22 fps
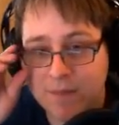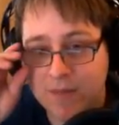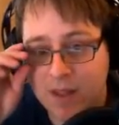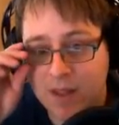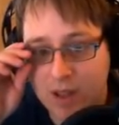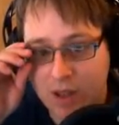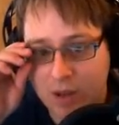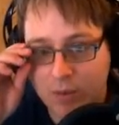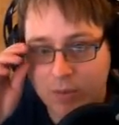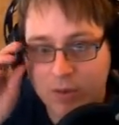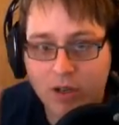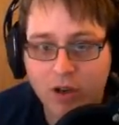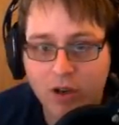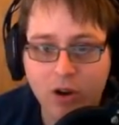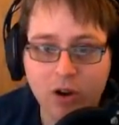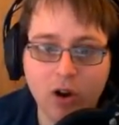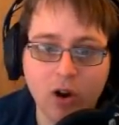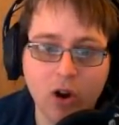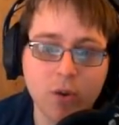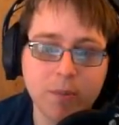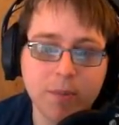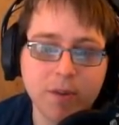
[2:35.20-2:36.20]
we know
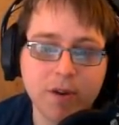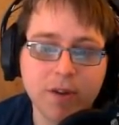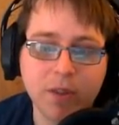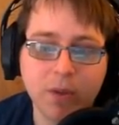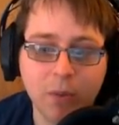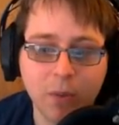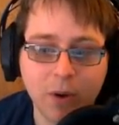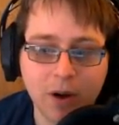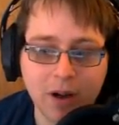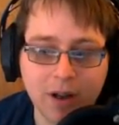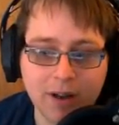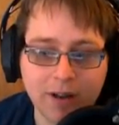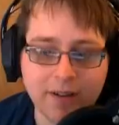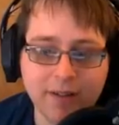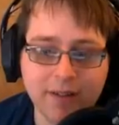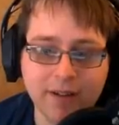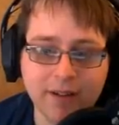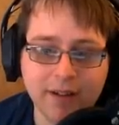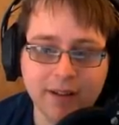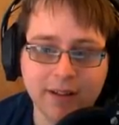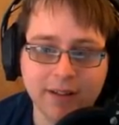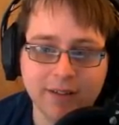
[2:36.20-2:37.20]
Omen of the 1,
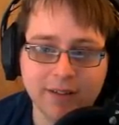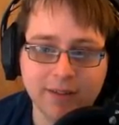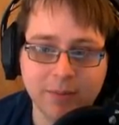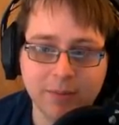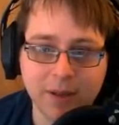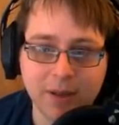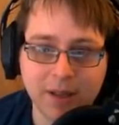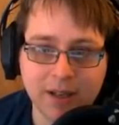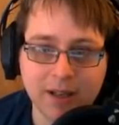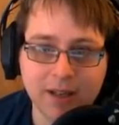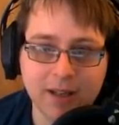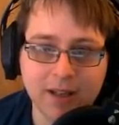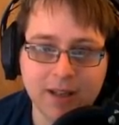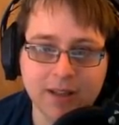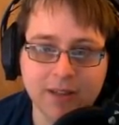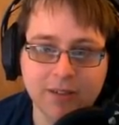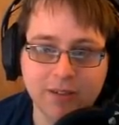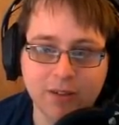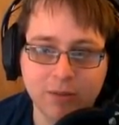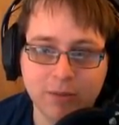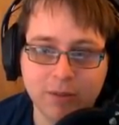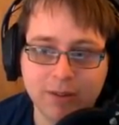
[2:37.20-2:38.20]
at least to begin here.
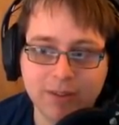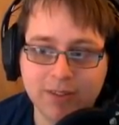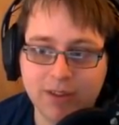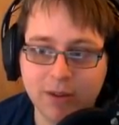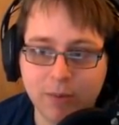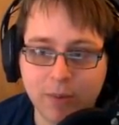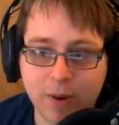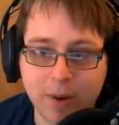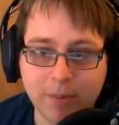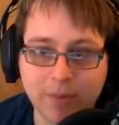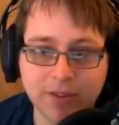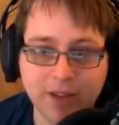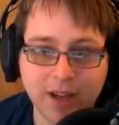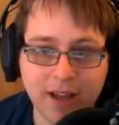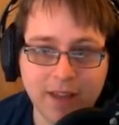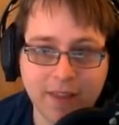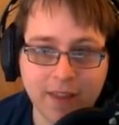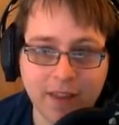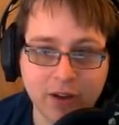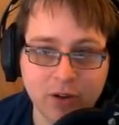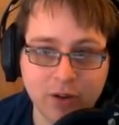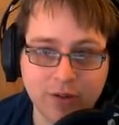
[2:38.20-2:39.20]
So this is the website.
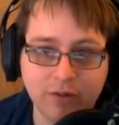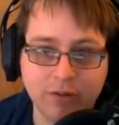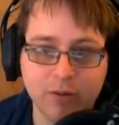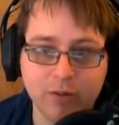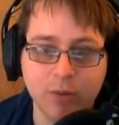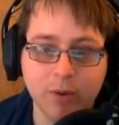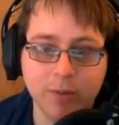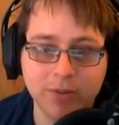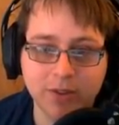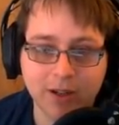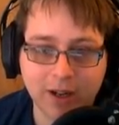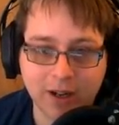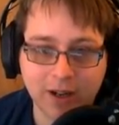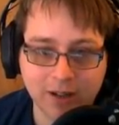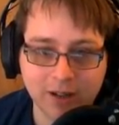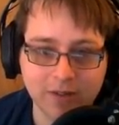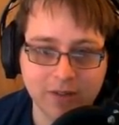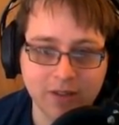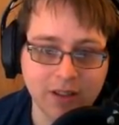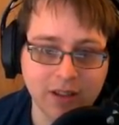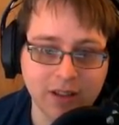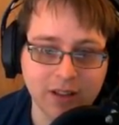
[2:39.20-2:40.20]
They do have a full website. I'll
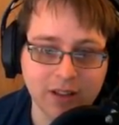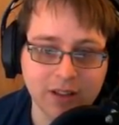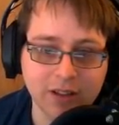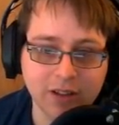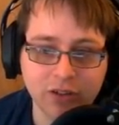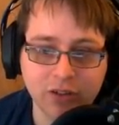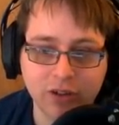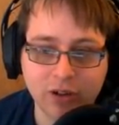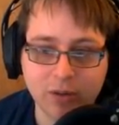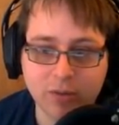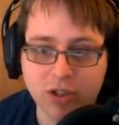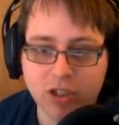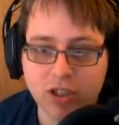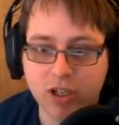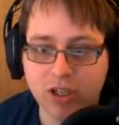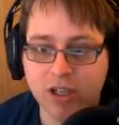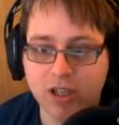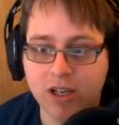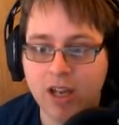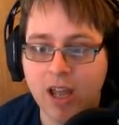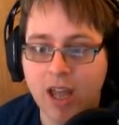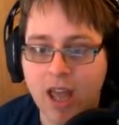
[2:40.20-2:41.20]
leave it in the link in the description. You
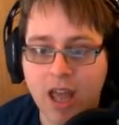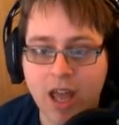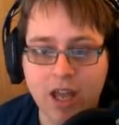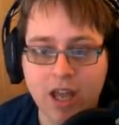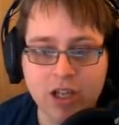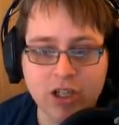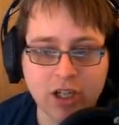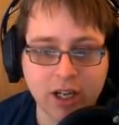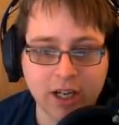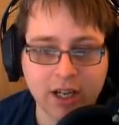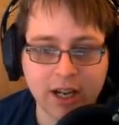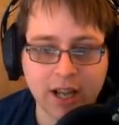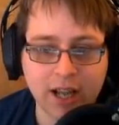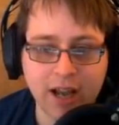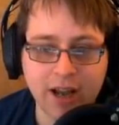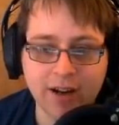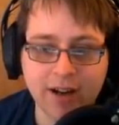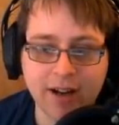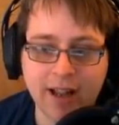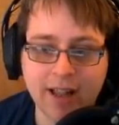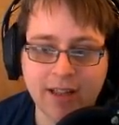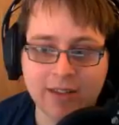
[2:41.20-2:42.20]
can check it out.
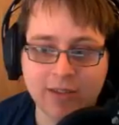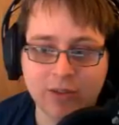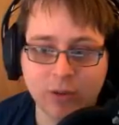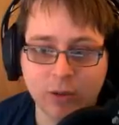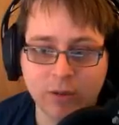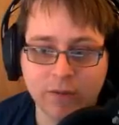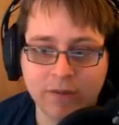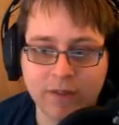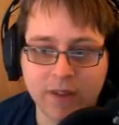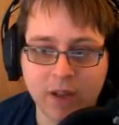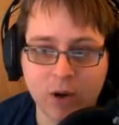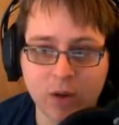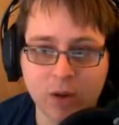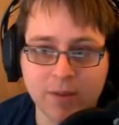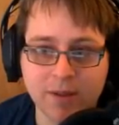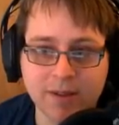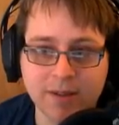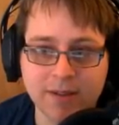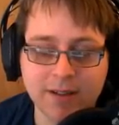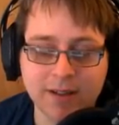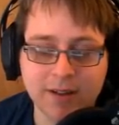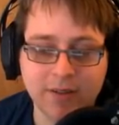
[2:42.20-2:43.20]
It has all of the
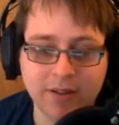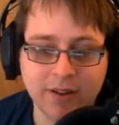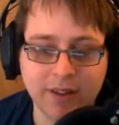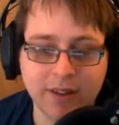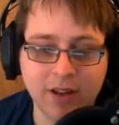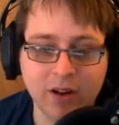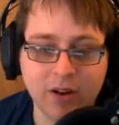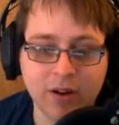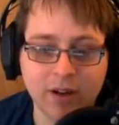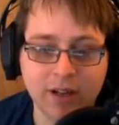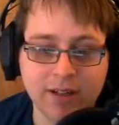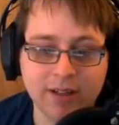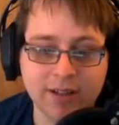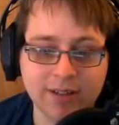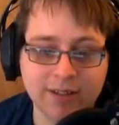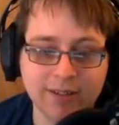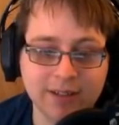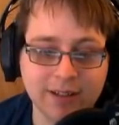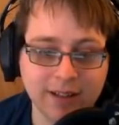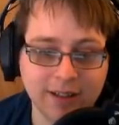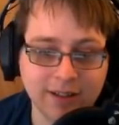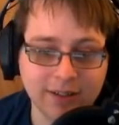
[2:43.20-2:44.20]
Omens and everything on it. It
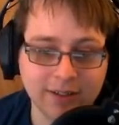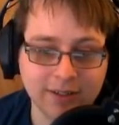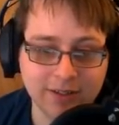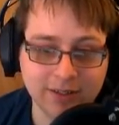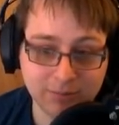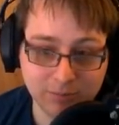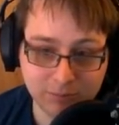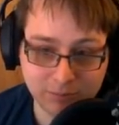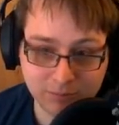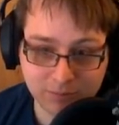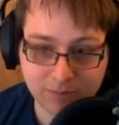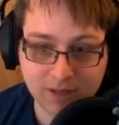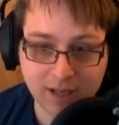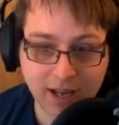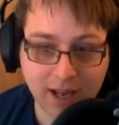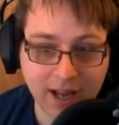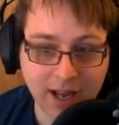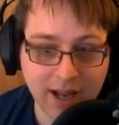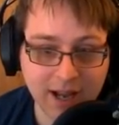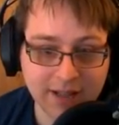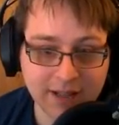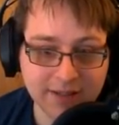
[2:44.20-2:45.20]
doesn't tell us the
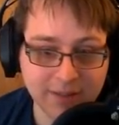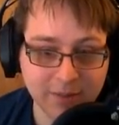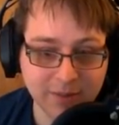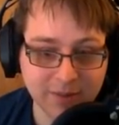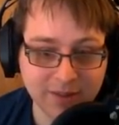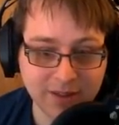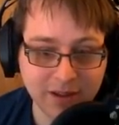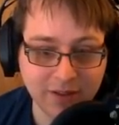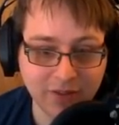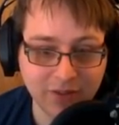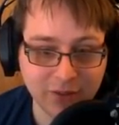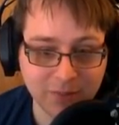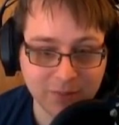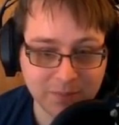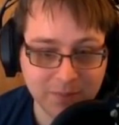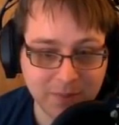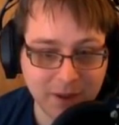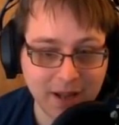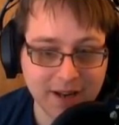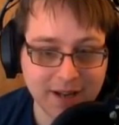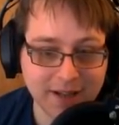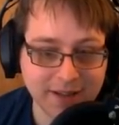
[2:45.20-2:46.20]
cards themselves,
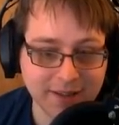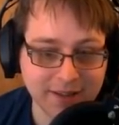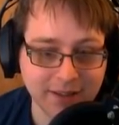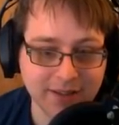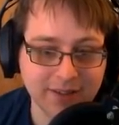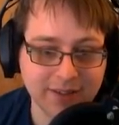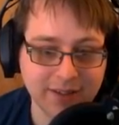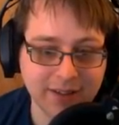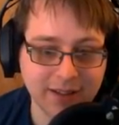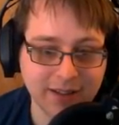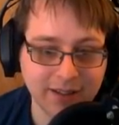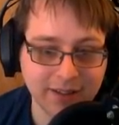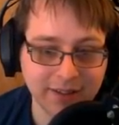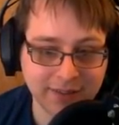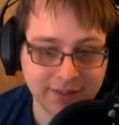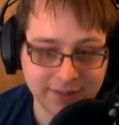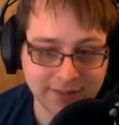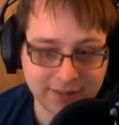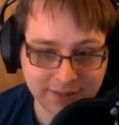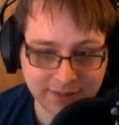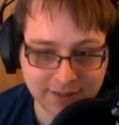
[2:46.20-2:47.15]
but it does tell us